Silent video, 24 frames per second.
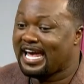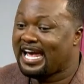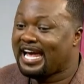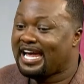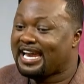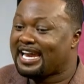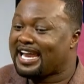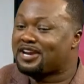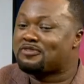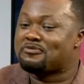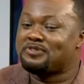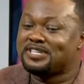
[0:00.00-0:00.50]

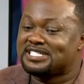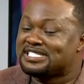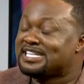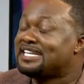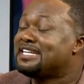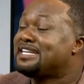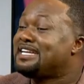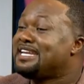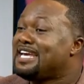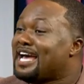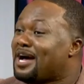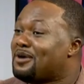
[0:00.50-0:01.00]
Like
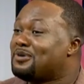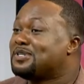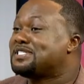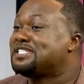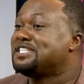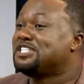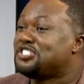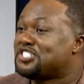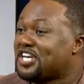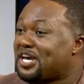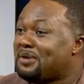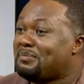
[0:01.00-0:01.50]
recently, I was in
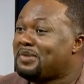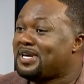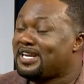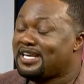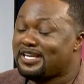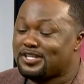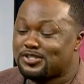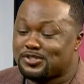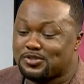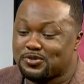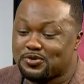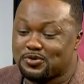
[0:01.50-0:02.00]
Germany
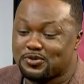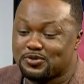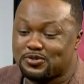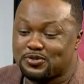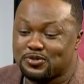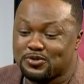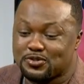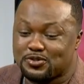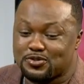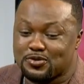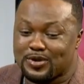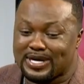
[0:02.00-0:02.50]

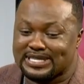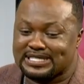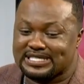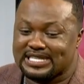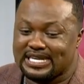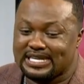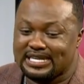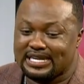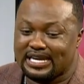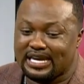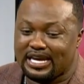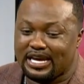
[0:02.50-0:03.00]
to
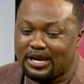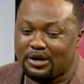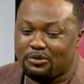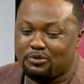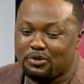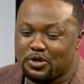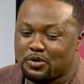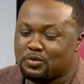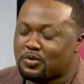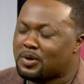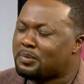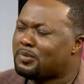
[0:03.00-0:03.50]
attend a
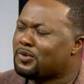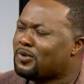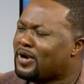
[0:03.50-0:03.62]
renewable